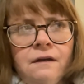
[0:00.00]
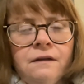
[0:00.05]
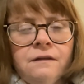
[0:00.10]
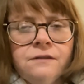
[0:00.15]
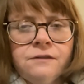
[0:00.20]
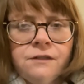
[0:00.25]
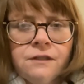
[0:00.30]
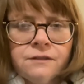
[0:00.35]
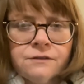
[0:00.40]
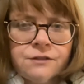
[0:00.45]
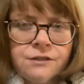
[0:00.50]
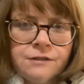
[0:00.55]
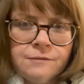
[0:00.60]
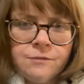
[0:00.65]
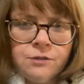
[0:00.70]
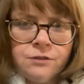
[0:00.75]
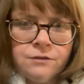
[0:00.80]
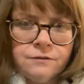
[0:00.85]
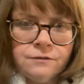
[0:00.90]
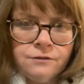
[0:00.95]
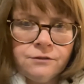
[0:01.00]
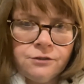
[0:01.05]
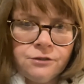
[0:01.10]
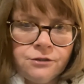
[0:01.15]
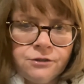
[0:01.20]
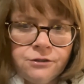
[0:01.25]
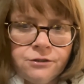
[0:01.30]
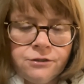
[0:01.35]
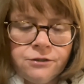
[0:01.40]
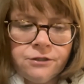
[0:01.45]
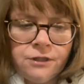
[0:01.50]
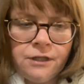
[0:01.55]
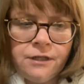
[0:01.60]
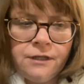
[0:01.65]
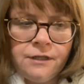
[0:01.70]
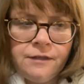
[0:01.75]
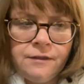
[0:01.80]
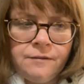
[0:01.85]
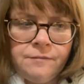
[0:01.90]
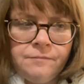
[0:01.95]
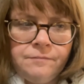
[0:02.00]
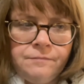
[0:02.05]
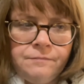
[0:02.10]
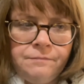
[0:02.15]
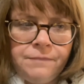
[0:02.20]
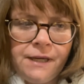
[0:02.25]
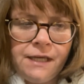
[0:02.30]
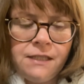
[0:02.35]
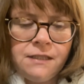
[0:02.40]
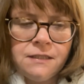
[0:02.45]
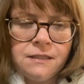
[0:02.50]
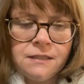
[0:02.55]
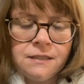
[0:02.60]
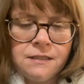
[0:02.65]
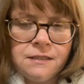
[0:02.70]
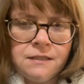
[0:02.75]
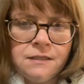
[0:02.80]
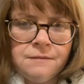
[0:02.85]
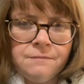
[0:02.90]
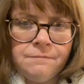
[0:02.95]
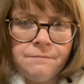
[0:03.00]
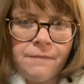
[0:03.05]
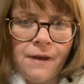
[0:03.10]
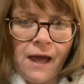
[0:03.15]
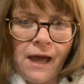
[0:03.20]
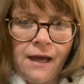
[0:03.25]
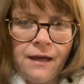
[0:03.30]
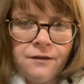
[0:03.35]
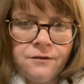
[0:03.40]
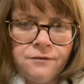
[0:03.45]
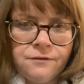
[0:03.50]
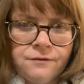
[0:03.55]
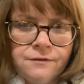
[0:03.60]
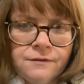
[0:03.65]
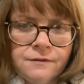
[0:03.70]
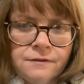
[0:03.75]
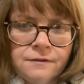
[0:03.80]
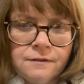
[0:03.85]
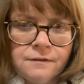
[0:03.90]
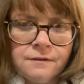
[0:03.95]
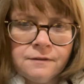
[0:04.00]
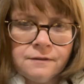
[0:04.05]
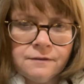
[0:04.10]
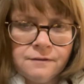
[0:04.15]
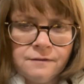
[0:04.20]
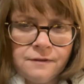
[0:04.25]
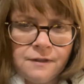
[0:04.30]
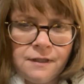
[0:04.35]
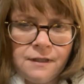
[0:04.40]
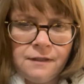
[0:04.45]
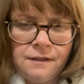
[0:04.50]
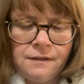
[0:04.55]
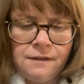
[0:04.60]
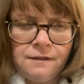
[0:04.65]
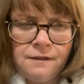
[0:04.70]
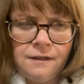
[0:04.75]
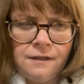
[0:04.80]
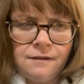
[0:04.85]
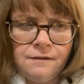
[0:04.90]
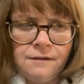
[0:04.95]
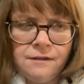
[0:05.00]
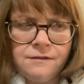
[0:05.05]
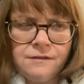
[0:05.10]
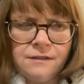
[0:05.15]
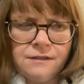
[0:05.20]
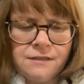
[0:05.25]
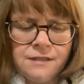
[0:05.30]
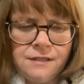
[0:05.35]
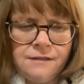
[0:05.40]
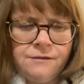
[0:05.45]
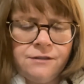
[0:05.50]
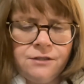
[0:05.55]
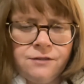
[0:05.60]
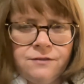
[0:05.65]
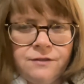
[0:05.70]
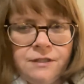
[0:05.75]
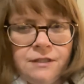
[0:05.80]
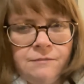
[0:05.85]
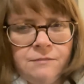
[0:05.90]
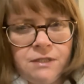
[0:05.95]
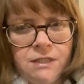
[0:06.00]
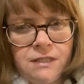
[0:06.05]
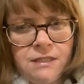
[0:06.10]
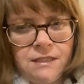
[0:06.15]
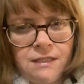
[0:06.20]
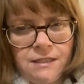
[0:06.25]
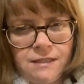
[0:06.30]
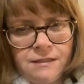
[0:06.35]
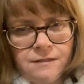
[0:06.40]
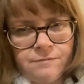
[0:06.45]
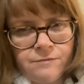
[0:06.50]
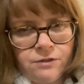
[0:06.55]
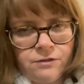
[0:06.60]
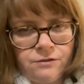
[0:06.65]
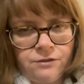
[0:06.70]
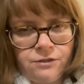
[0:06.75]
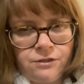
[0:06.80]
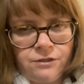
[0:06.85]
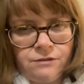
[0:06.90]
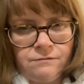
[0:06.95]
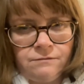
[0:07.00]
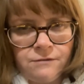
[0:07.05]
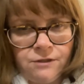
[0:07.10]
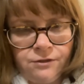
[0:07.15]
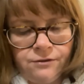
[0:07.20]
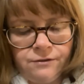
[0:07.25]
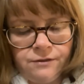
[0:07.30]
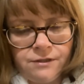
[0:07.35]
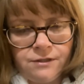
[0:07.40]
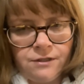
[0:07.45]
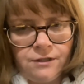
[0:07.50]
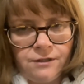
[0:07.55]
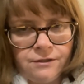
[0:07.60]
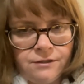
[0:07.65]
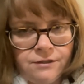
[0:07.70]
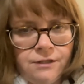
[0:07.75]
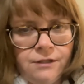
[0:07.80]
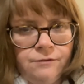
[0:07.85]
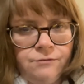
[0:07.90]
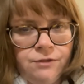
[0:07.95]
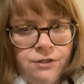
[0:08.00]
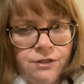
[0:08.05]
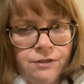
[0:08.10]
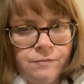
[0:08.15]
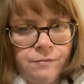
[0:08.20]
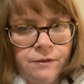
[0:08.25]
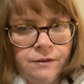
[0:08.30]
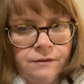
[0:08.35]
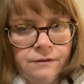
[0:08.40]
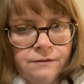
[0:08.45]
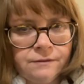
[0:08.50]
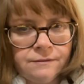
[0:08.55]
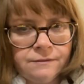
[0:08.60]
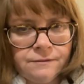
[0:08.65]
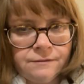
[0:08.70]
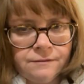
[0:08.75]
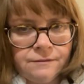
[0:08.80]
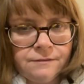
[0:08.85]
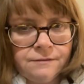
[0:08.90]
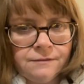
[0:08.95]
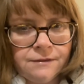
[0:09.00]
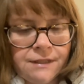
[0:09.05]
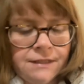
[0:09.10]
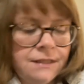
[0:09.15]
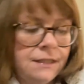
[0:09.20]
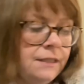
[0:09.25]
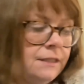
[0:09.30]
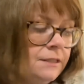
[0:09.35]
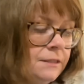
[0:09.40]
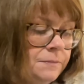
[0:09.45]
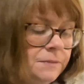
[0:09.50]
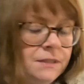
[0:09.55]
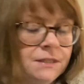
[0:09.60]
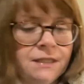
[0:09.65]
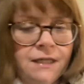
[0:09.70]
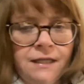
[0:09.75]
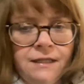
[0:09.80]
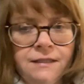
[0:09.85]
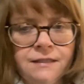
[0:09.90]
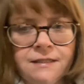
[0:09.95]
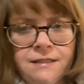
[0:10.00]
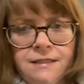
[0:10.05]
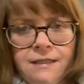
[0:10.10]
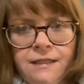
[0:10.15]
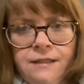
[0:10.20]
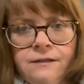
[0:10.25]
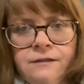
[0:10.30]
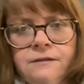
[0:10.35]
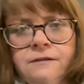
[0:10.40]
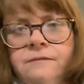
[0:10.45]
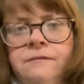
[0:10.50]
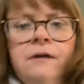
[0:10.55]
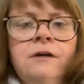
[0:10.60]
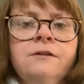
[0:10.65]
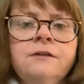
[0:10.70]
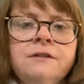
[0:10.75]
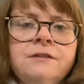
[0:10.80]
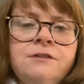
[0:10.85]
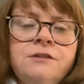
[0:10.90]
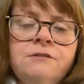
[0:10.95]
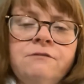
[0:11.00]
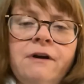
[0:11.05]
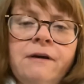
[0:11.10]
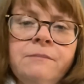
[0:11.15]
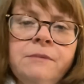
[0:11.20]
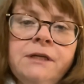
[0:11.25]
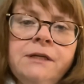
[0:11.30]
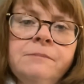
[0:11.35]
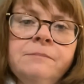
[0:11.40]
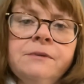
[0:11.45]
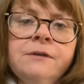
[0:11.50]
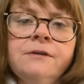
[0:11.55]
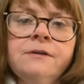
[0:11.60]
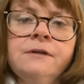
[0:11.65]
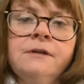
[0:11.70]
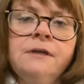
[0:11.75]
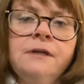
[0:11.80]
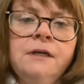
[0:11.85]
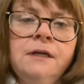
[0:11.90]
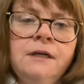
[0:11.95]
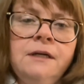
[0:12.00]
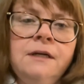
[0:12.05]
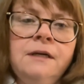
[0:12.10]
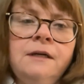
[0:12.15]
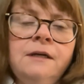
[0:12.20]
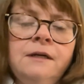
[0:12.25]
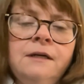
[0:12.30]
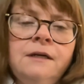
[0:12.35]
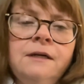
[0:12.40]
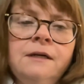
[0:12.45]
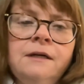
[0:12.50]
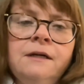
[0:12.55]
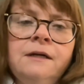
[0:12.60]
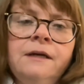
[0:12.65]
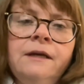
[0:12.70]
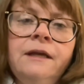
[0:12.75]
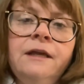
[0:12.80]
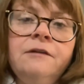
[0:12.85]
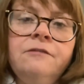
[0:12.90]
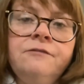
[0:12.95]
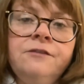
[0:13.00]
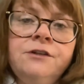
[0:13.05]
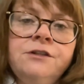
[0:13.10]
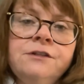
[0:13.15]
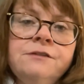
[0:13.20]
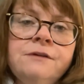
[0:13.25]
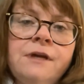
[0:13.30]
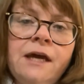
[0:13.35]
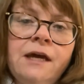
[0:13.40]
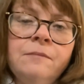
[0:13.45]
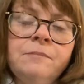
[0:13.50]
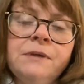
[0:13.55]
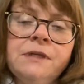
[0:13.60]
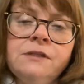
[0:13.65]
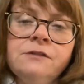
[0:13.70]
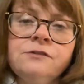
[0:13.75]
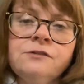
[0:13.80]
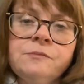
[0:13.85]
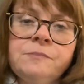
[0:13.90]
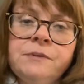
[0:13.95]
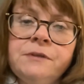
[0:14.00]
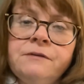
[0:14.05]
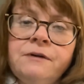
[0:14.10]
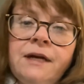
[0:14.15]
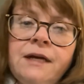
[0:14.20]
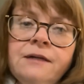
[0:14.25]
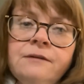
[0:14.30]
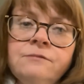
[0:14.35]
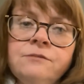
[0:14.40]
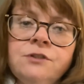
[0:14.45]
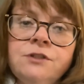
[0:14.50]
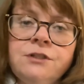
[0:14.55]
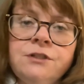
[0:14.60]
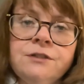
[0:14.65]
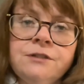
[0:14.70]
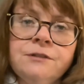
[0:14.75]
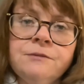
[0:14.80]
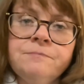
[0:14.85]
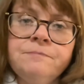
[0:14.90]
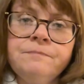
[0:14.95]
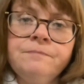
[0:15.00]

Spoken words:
Not so much basins and baths. I don't know, it doesn't seem to stick as much, or it's not as noticeable as it is with stainless steel on the ceramic, but if you do get a build up around your